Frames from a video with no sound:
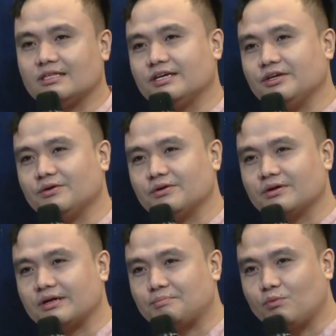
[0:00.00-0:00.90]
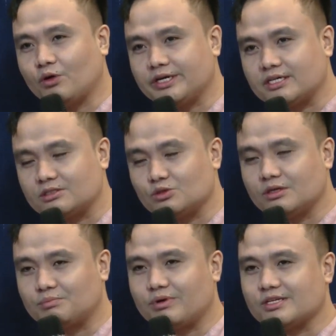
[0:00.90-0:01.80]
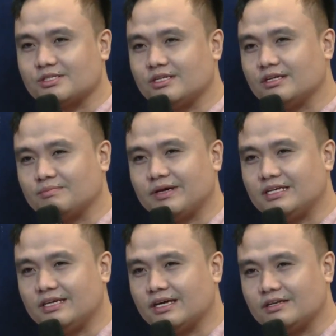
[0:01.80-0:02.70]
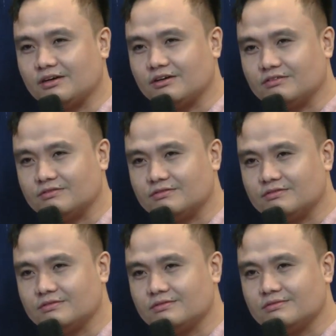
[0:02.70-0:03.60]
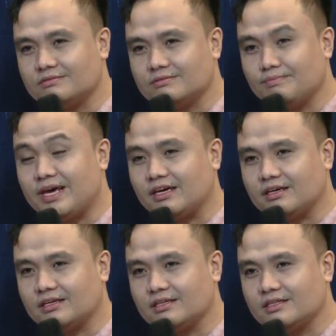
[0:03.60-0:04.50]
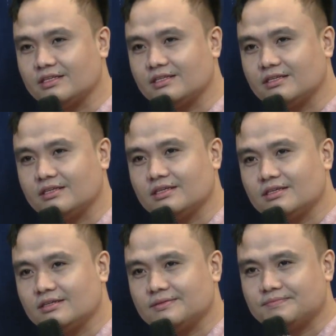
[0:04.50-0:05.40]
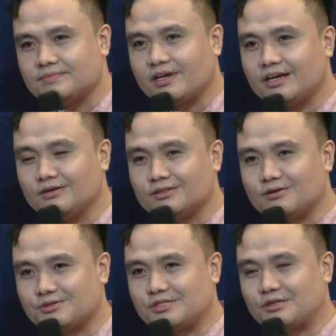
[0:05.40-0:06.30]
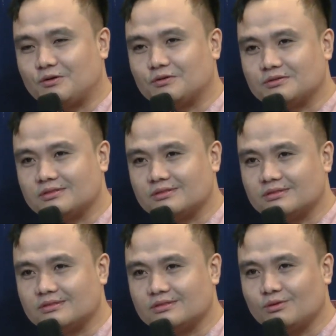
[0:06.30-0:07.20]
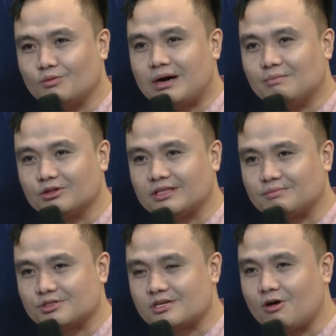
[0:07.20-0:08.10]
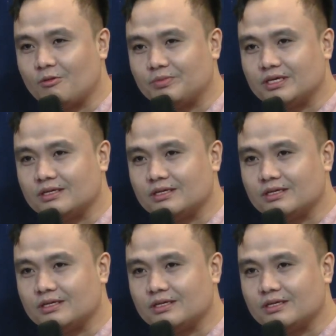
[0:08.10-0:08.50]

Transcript: na yung report to the president by the end of May. I don't know, sir, kung umabot na po sa OP.